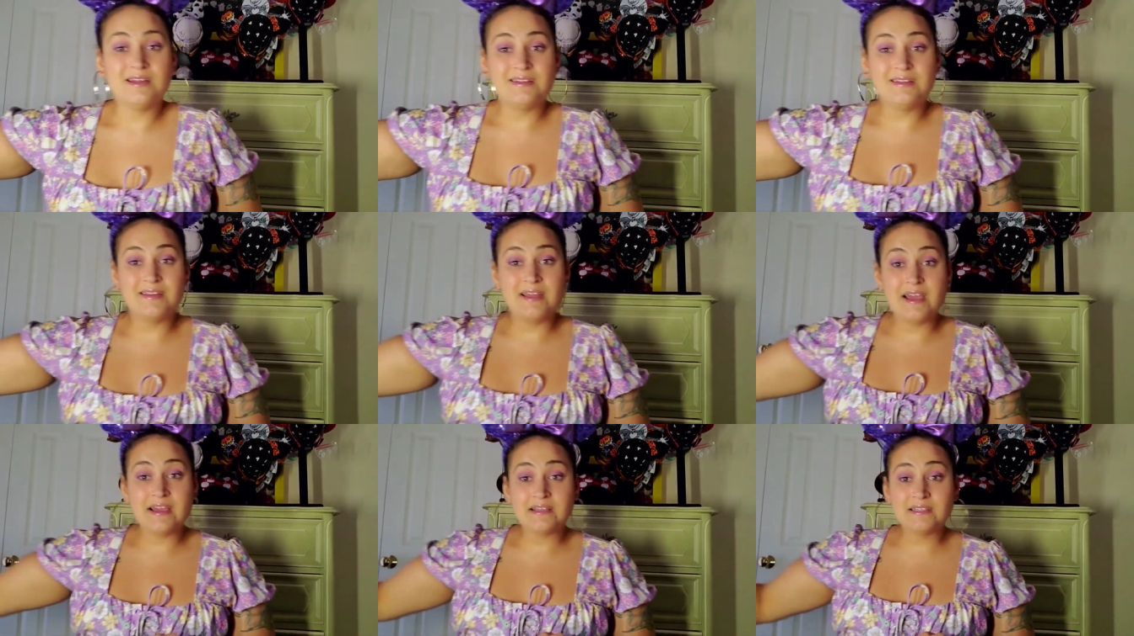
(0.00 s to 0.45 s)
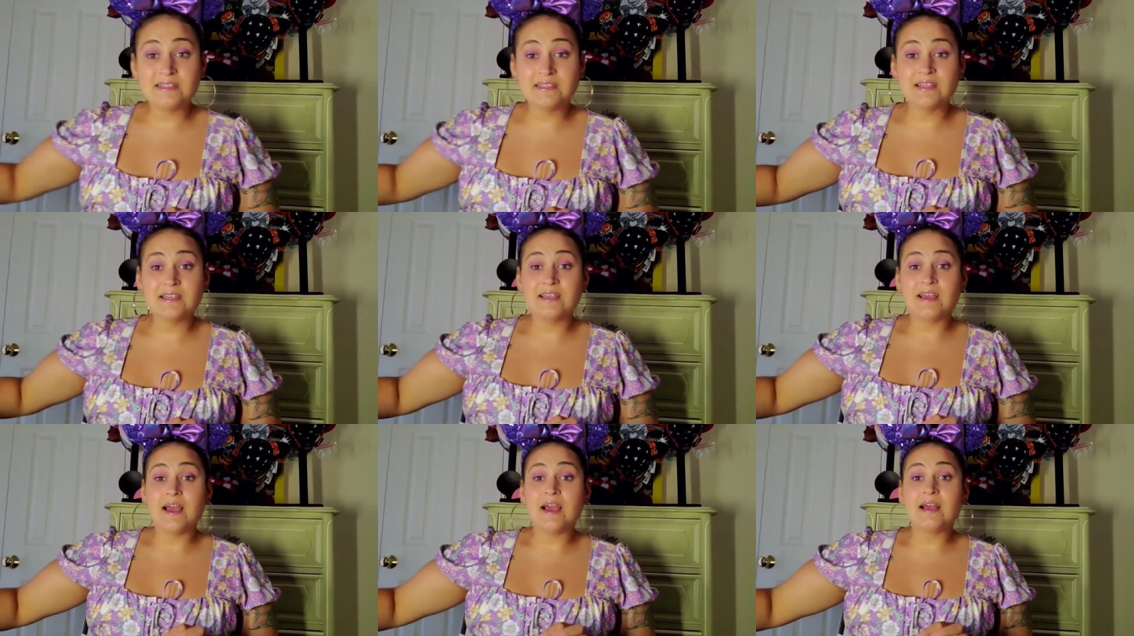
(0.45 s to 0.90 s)

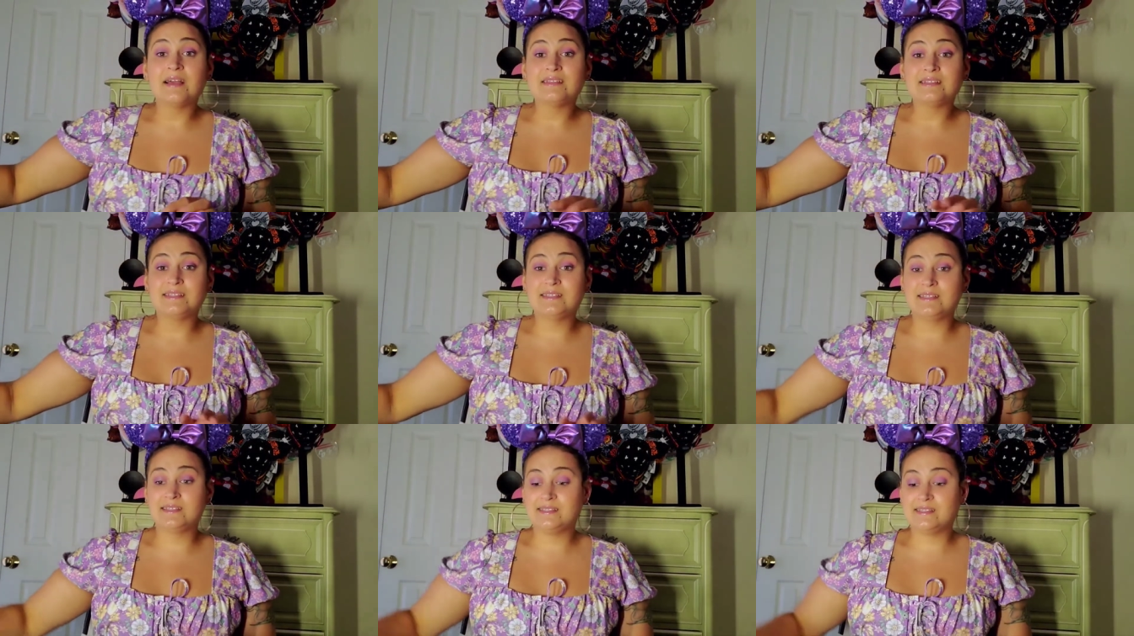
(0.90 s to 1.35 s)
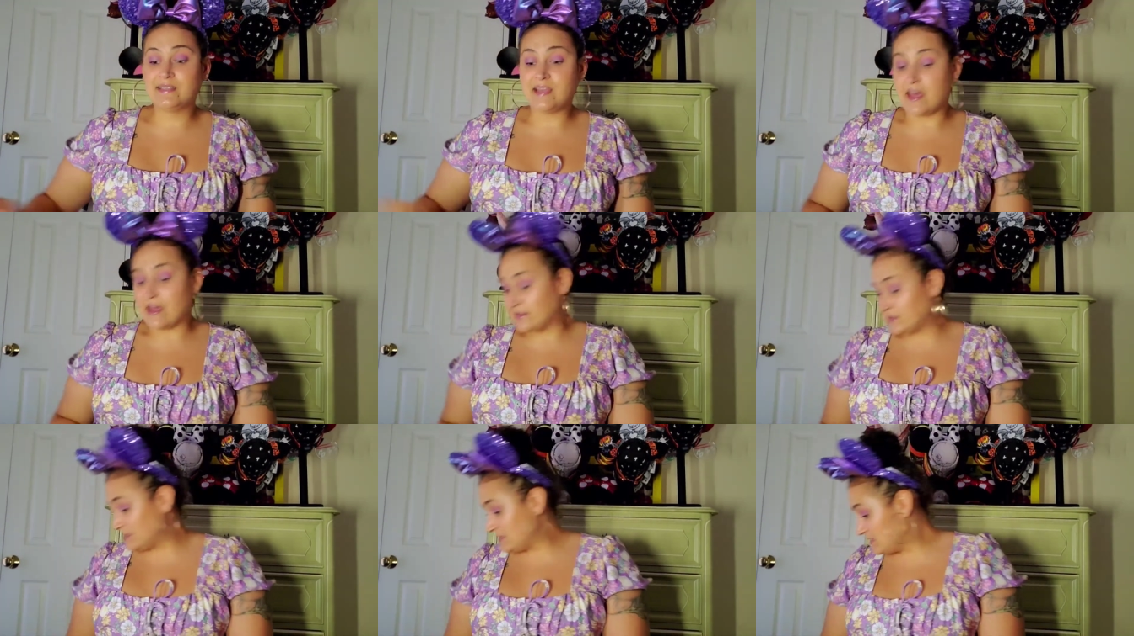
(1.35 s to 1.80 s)
Next
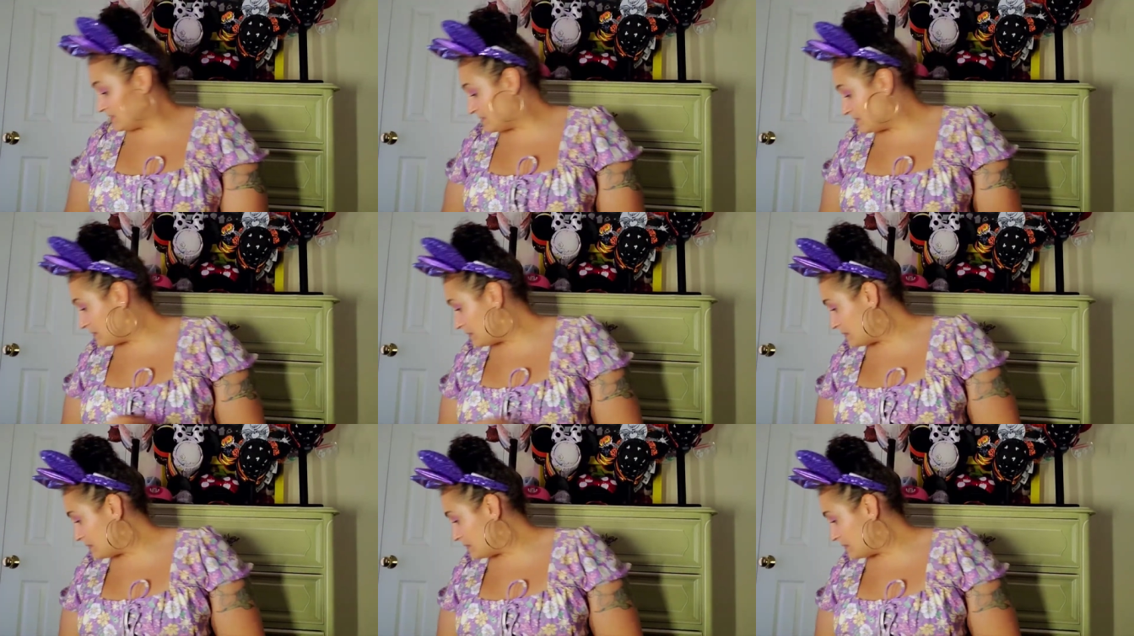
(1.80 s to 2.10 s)
set.